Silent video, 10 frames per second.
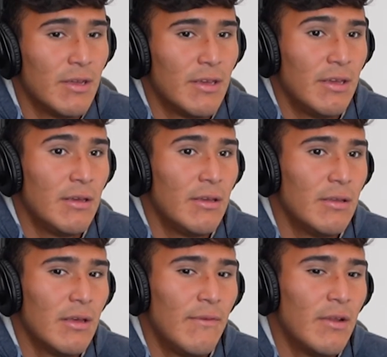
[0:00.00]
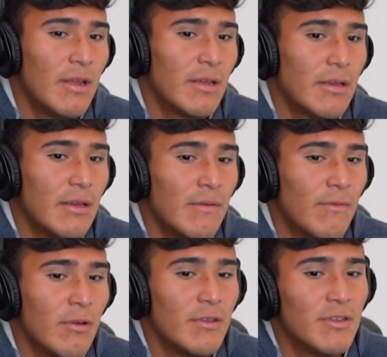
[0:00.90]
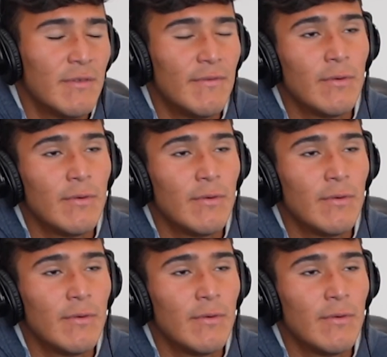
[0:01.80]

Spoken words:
Like, I feel like if